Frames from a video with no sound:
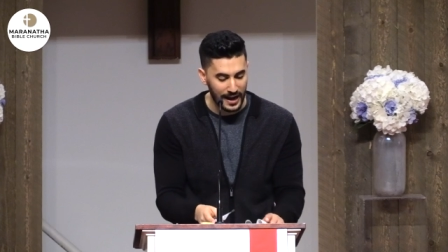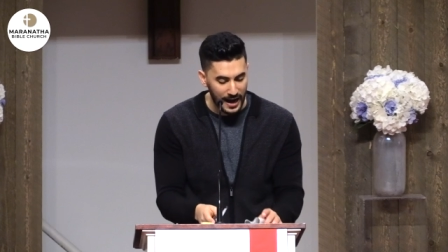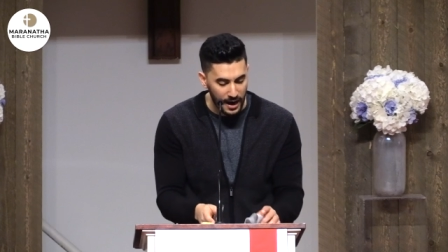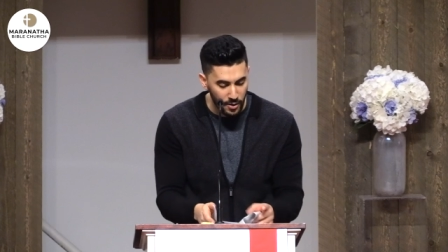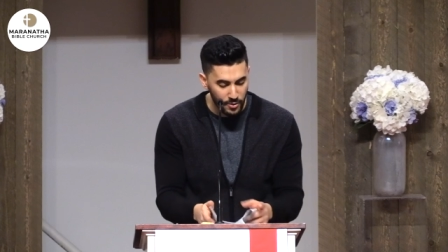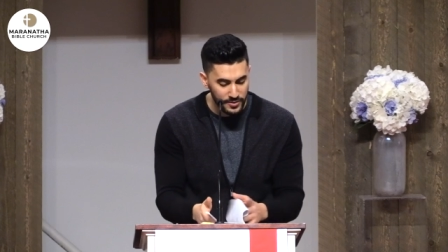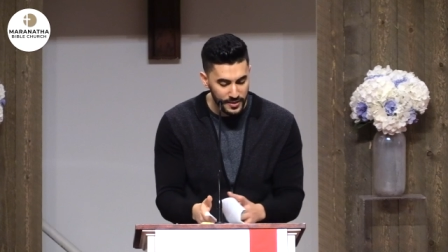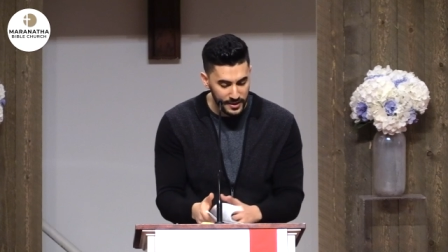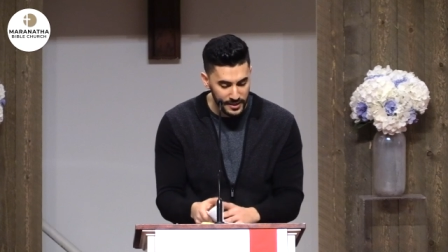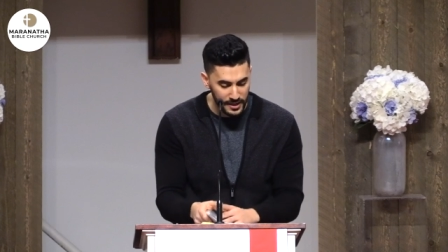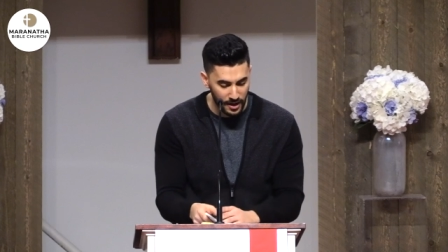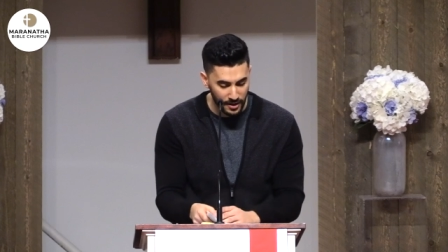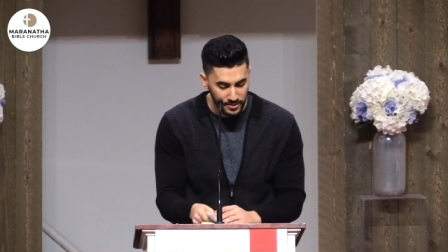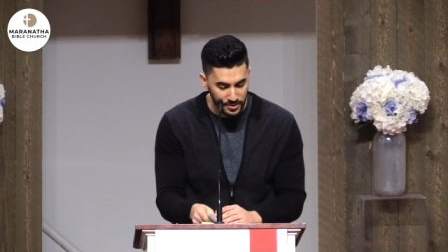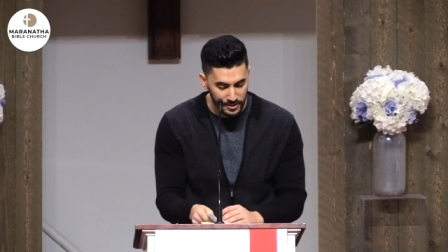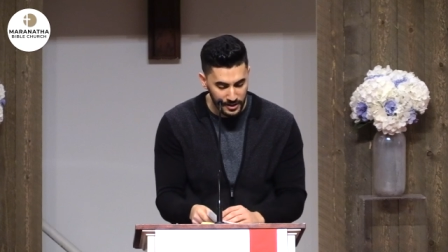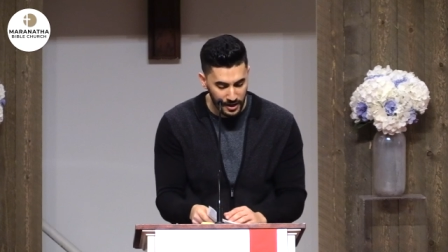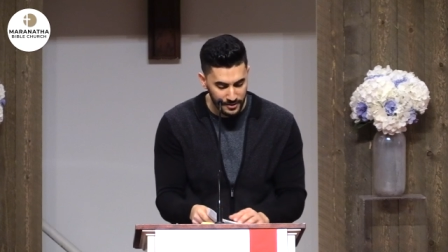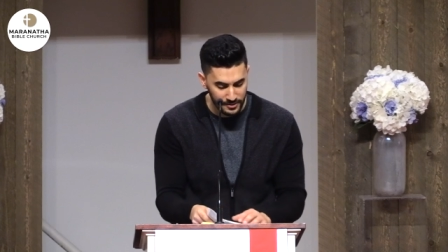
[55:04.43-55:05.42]
How are they the
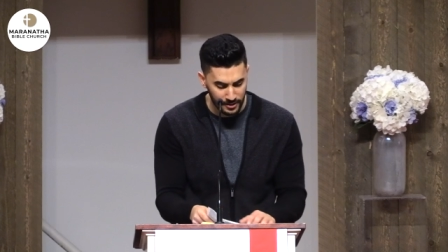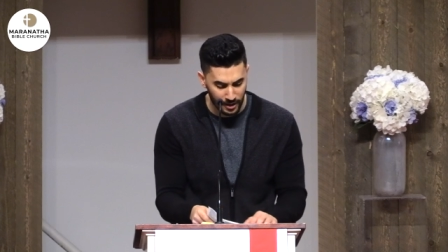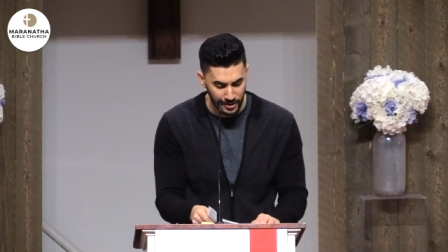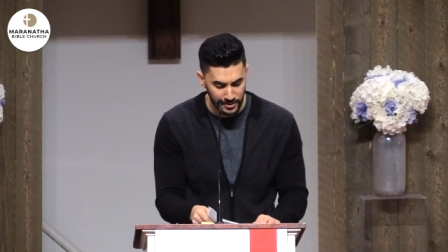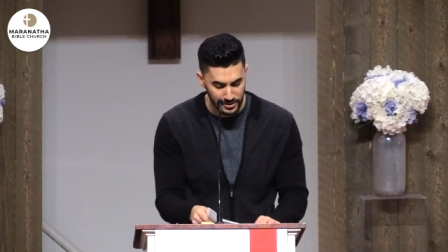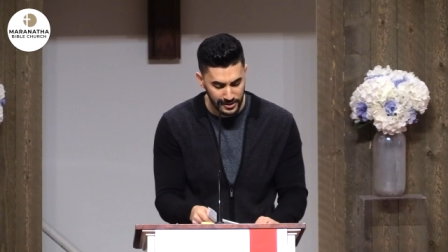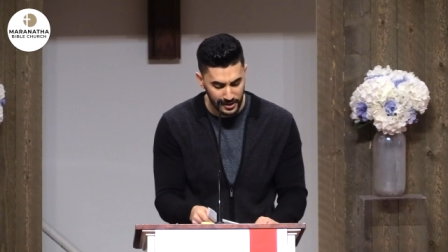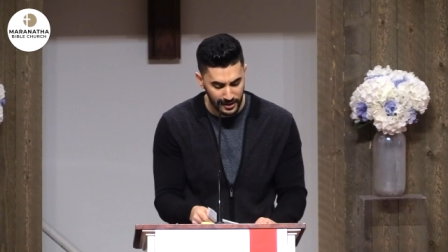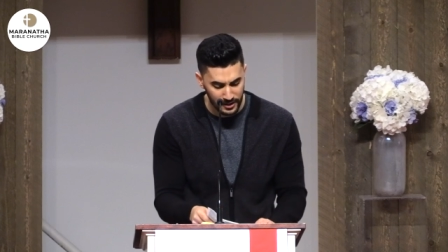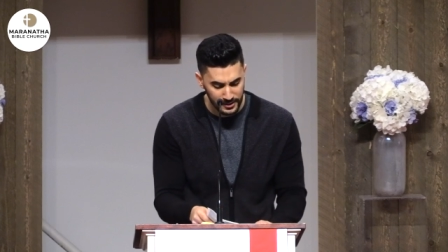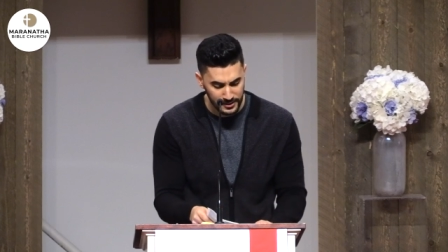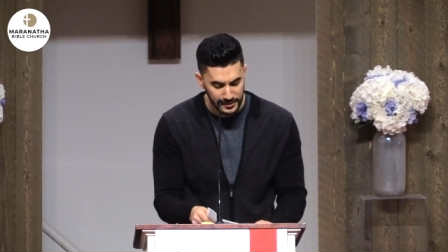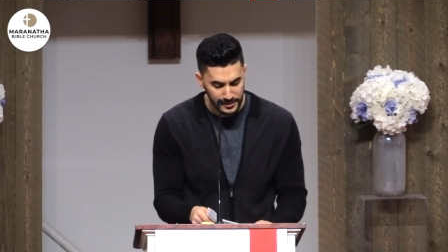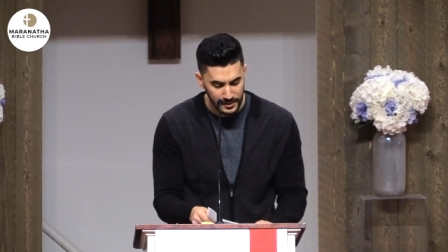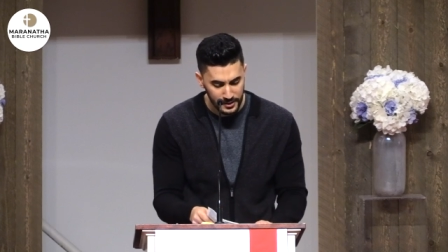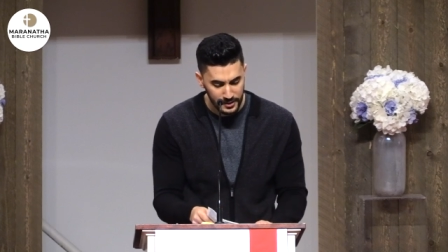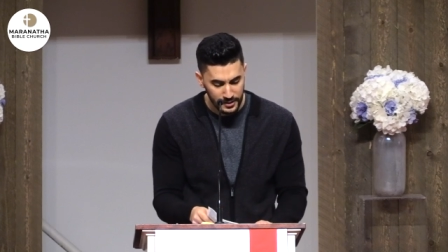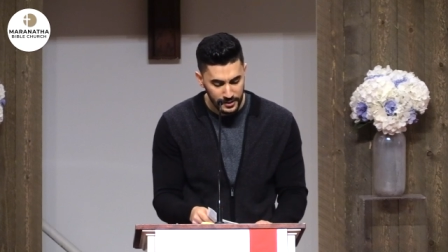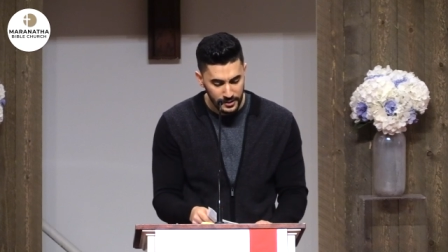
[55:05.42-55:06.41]
underdog?
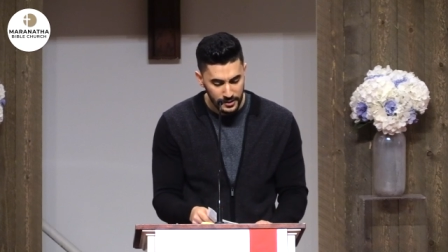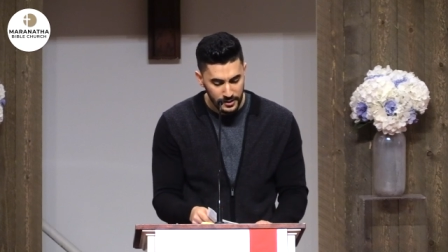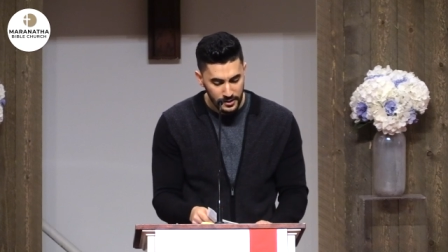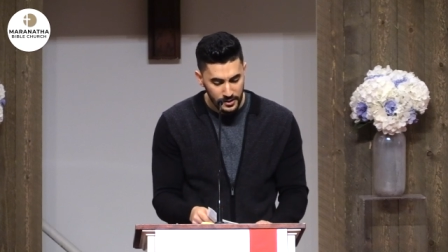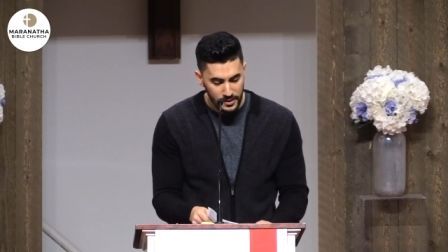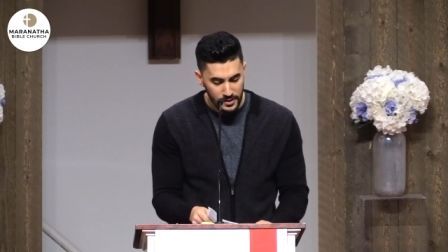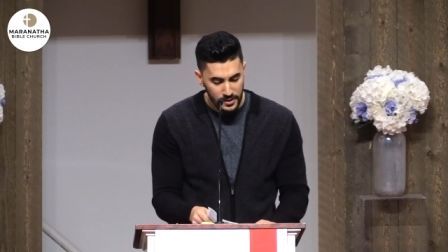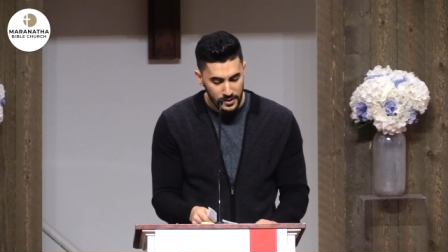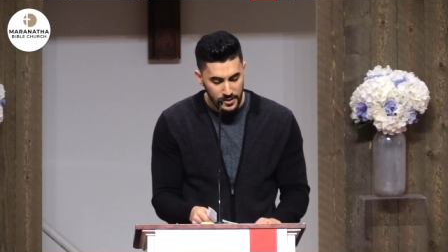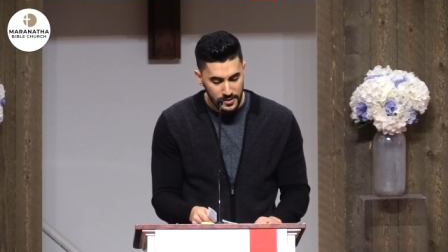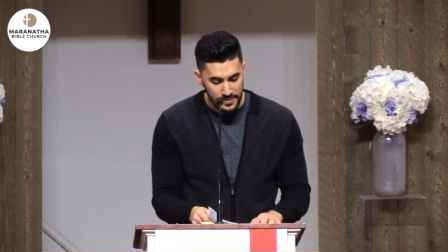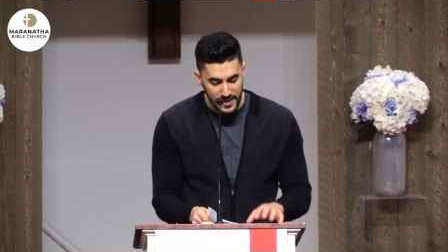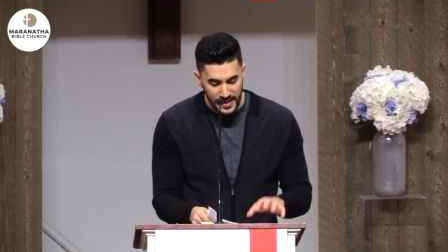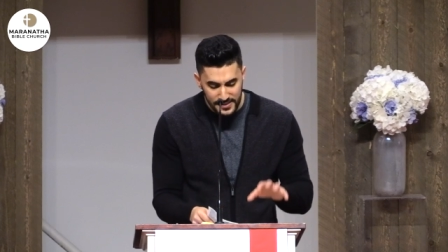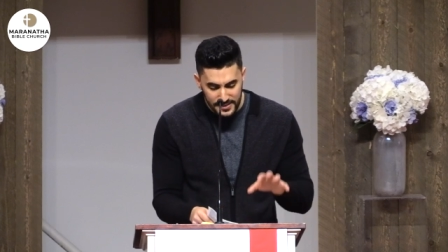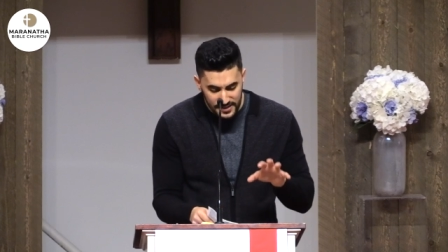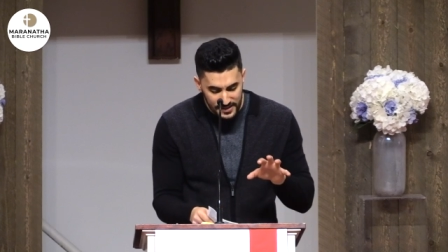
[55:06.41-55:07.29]
They